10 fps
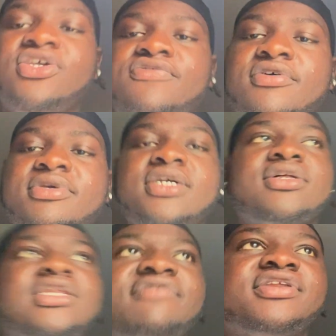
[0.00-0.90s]
you feel me,
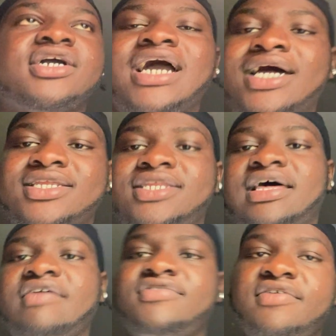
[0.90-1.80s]
living a godly
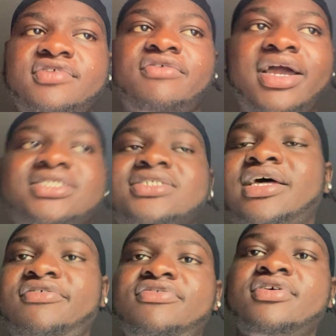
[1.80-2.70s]
life, living a righteous
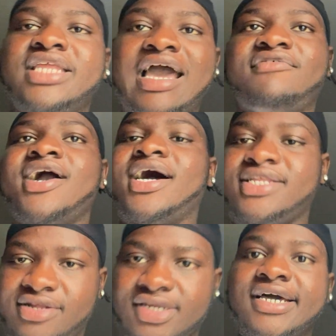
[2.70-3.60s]
life, they have God
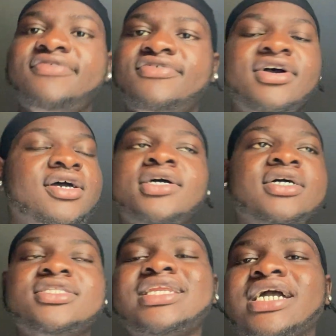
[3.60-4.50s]
in their life,
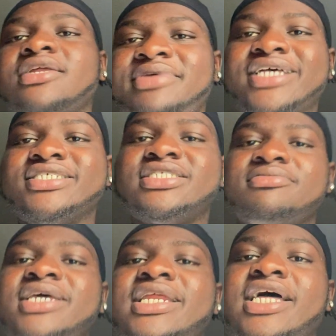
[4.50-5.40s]
they're not going to be as
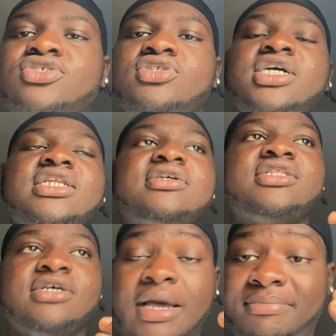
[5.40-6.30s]
intimidated as you. They're going
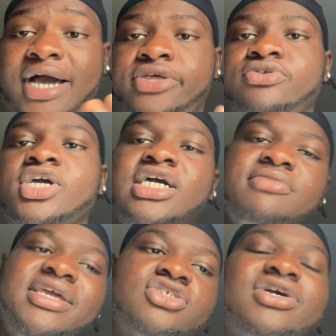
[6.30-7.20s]
to, by you. They're going to
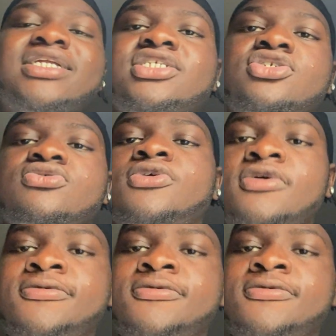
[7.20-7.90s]
be attracted to you.